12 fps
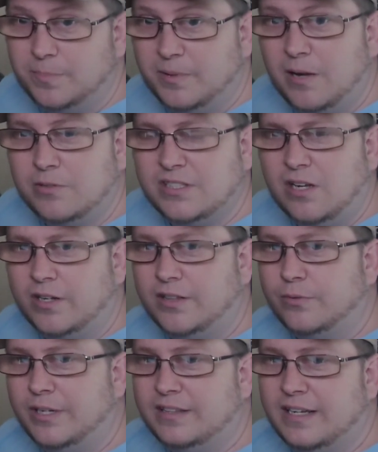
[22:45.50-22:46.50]
that was the only
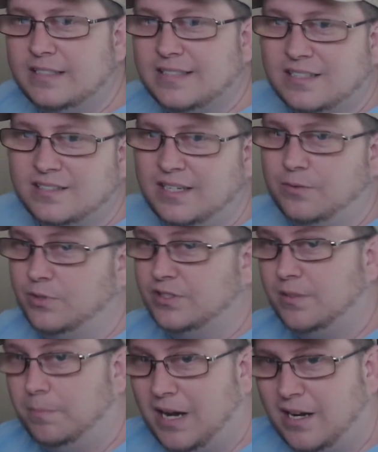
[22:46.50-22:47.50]
3 things I seen,
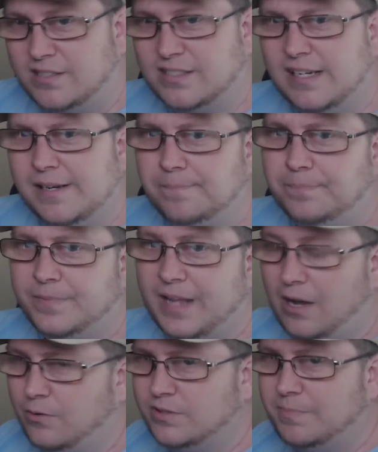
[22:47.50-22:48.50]
was the boxing,
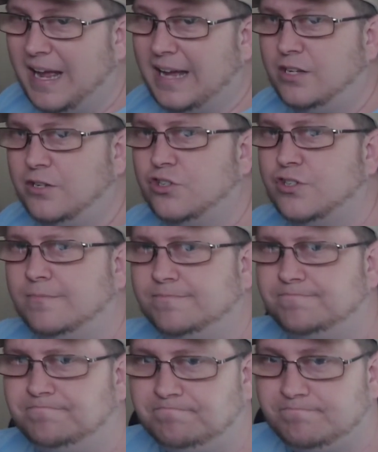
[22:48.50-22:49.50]
how it was packaged.
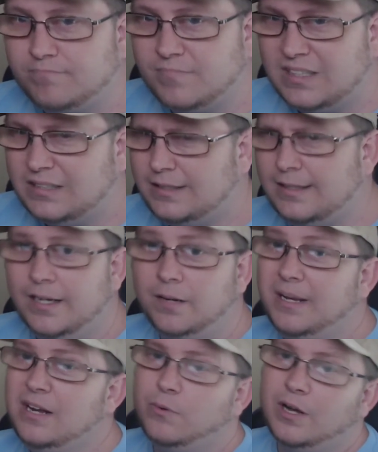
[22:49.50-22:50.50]
And
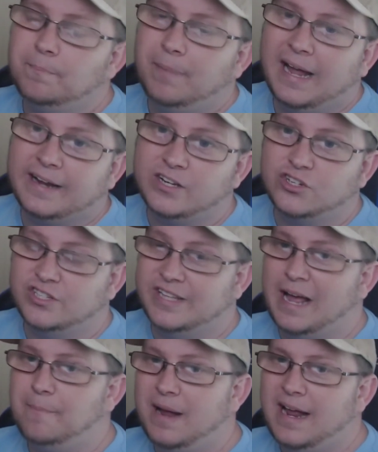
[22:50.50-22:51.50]
to me, it wasn't packaged
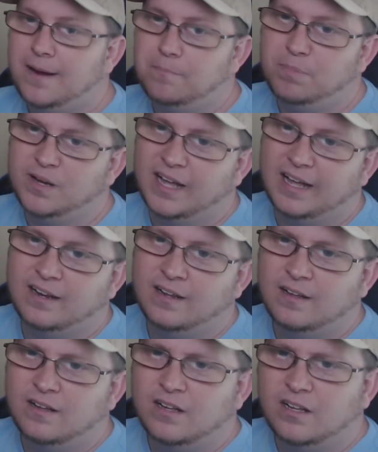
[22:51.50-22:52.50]
that bad, but
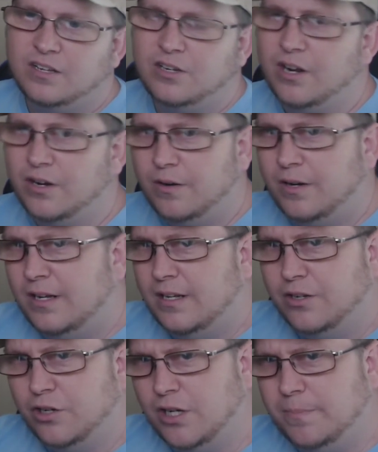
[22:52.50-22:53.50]
there
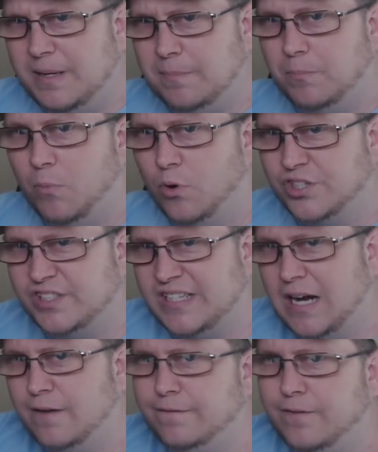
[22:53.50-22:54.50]
could have been more
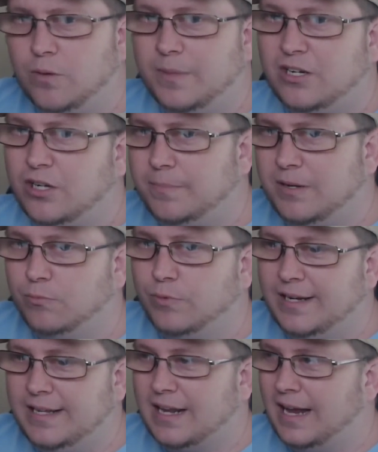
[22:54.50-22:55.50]
styrofoam. It could have been
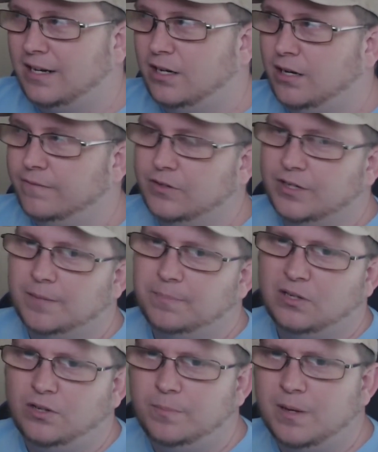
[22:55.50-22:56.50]
really like covered up
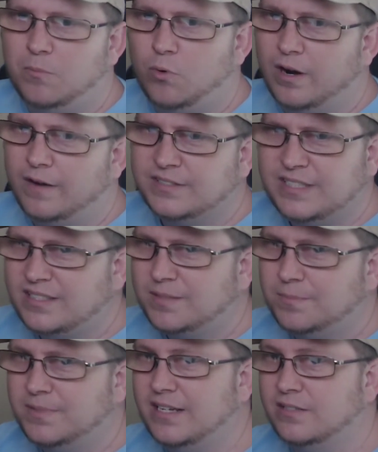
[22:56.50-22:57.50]
a little bit more. I've seen
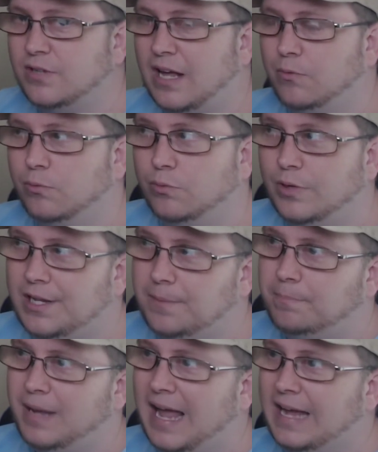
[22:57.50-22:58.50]
some things like really
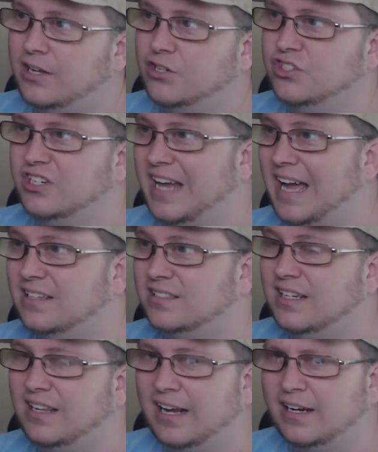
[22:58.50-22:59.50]
packaged
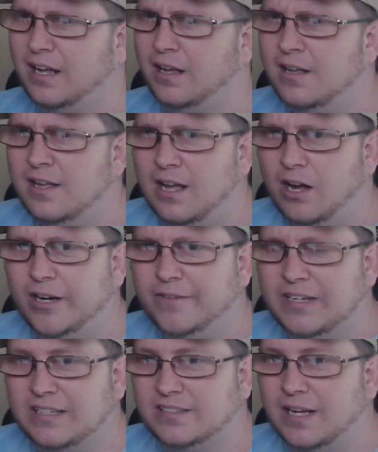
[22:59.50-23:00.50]
nicely. Like I'll give
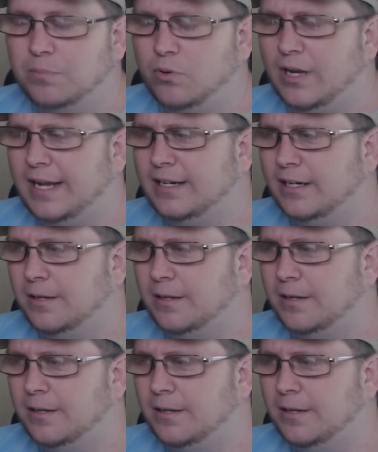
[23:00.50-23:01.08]
an example, like